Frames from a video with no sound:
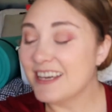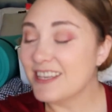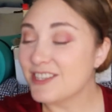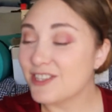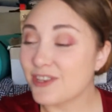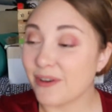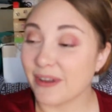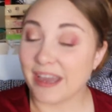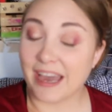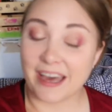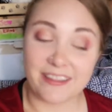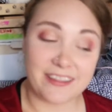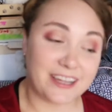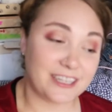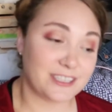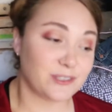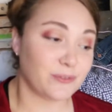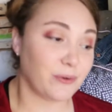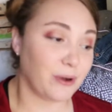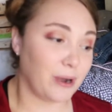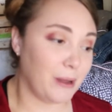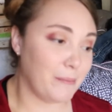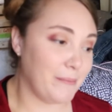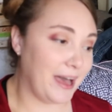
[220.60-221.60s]
So yeah,
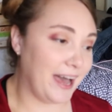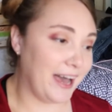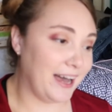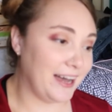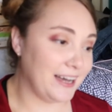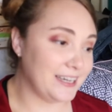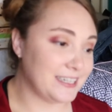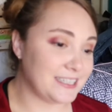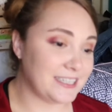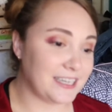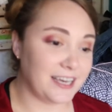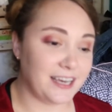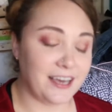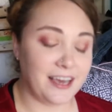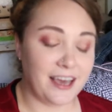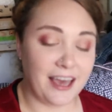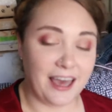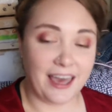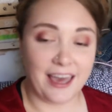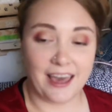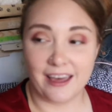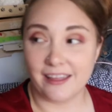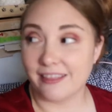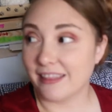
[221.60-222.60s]
that's where I'm at,
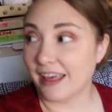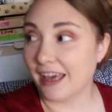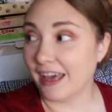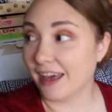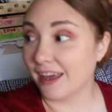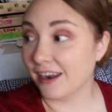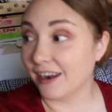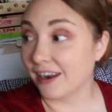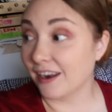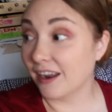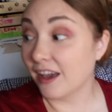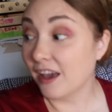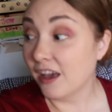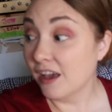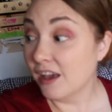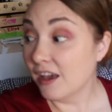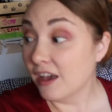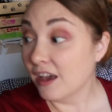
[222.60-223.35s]
and then